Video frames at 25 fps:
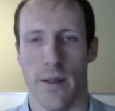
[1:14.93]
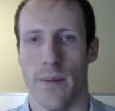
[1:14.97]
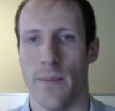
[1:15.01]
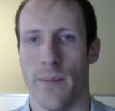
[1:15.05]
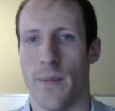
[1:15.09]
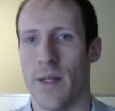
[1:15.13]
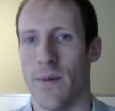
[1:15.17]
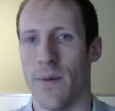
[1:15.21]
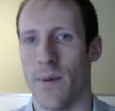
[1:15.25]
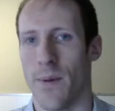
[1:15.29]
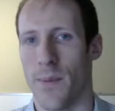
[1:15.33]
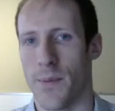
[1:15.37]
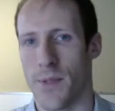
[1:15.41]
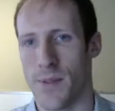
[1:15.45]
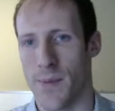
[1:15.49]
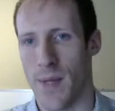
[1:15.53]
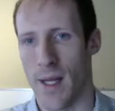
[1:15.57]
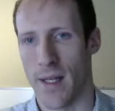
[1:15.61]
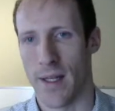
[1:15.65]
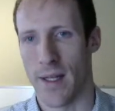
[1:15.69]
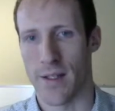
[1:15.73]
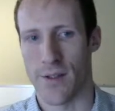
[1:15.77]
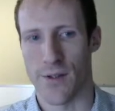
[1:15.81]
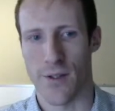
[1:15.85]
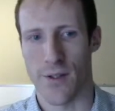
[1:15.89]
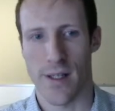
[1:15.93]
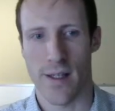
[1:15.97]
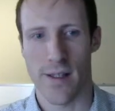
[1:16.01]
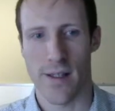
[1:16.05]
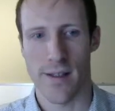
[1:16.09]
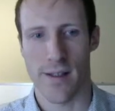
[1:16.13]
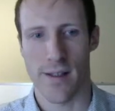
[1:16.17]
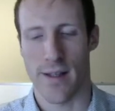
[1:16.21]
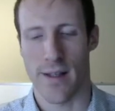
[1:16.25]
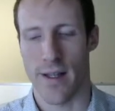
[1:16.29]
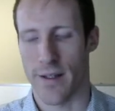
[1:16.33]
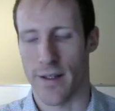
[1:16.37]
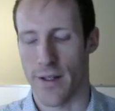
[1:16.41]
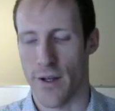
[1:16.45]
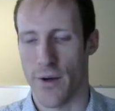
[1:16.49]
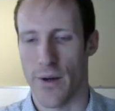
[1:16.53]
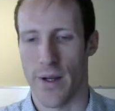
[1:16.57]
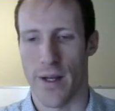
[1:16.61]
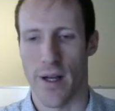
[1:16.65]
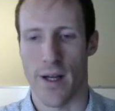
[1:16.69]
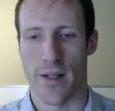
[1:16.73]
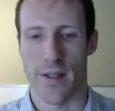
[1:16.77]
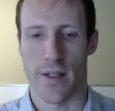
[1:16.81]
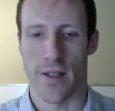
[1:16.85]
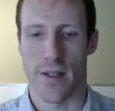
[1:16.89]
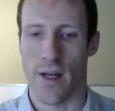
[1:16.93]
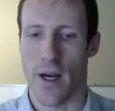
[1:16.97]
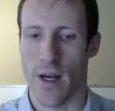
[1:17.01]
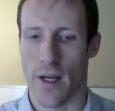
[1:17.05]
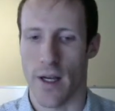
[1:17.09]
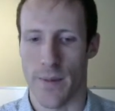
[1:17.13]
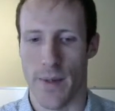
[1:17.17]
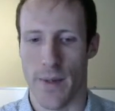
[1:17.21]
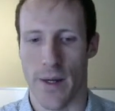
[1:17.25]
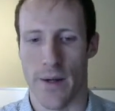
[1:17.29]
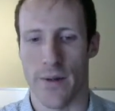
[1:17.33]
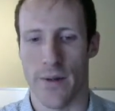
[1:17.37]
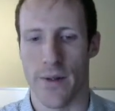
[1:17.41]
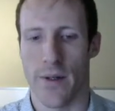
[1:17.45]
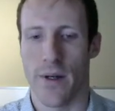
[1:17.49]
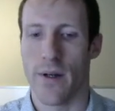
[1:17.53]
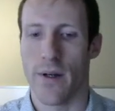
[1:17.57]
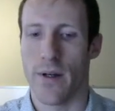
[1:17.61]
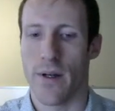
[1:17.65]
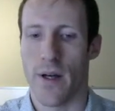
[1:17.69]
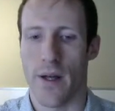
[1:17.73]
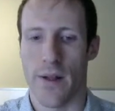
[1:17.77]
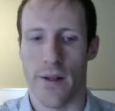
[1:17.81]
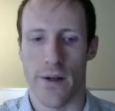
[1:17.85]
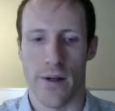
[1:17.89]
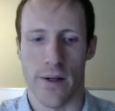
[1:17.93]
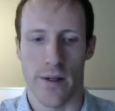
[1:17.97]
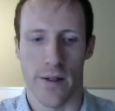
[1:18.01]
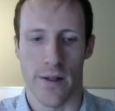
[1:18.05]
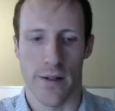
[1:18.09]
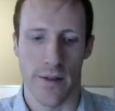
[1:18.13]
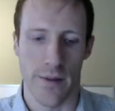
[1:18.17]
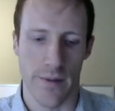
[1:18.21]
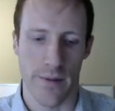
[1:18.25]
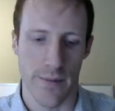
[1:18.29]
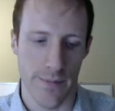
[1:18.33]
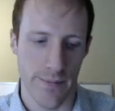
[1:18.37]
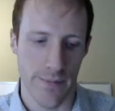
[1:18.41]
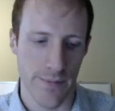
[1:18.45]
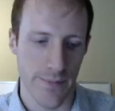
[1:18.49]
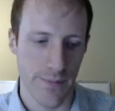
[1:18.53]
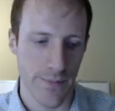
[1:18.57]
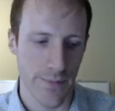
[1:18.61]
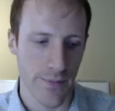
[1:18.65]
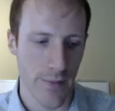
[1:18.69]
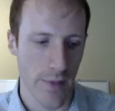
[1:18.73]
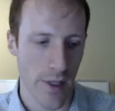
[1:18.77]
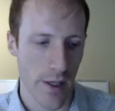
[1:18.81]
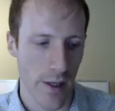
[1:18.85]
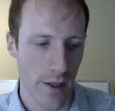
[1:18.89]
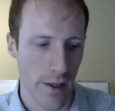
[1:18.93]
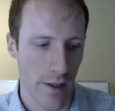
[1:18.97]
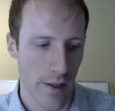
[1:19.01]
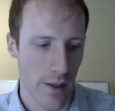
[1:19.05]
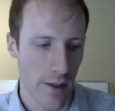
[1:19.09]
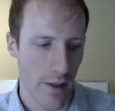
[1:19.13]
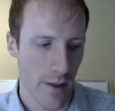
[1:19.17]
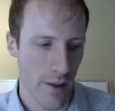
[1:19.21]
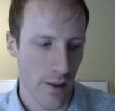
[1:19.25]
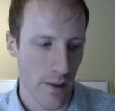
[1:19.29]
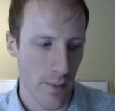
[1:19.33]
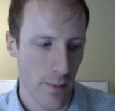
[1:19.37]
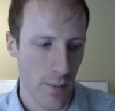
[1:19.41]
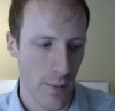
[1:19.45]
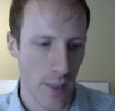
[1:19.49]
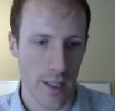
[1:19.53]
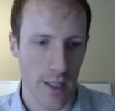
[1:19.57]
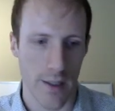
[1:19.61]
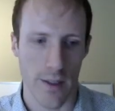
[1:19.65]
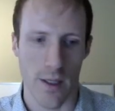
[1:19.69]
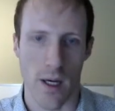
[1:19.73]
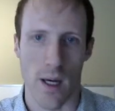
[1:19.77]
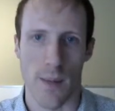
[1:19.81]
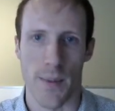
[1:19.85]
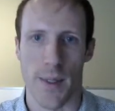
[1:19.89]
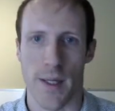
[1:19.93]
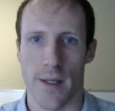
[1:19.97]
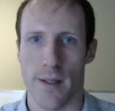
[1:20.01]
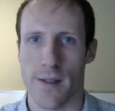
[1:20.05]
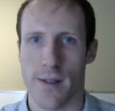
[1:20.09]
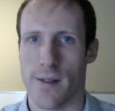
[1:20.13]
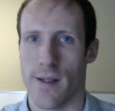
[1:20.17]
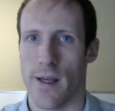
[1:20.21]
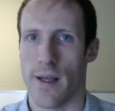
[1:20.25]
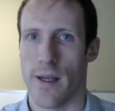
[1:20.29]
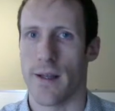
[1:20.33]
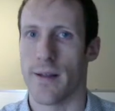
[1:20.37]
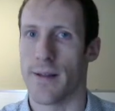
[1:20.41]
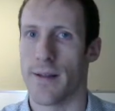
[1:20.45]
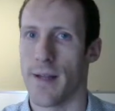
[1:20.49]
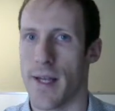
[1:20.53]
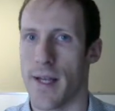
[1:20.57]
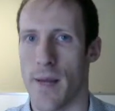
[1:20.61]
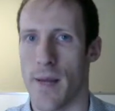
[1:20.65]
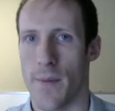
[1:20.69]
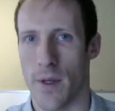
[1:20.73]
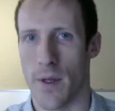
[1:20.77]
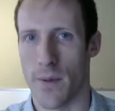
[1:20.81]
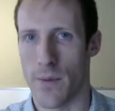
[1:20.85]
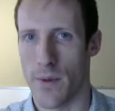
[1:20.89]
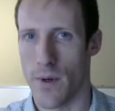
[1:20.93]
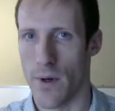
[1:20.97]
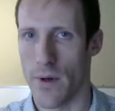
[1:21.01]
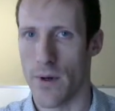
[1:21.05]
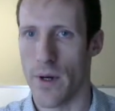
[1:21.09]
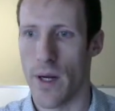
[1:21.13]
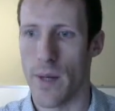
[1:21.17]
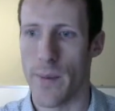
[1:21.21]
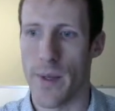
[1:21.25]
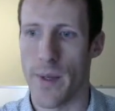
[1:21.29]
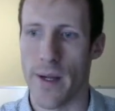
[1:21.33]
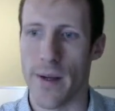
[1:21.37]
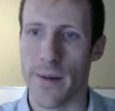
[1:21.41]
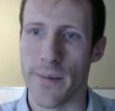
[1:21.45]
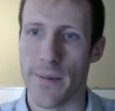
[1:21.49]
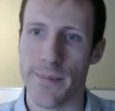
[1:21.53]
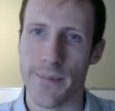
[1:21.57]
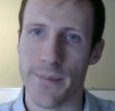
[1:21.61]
minimum spanning trees, and then going on to talk about other big topics like dynamic programming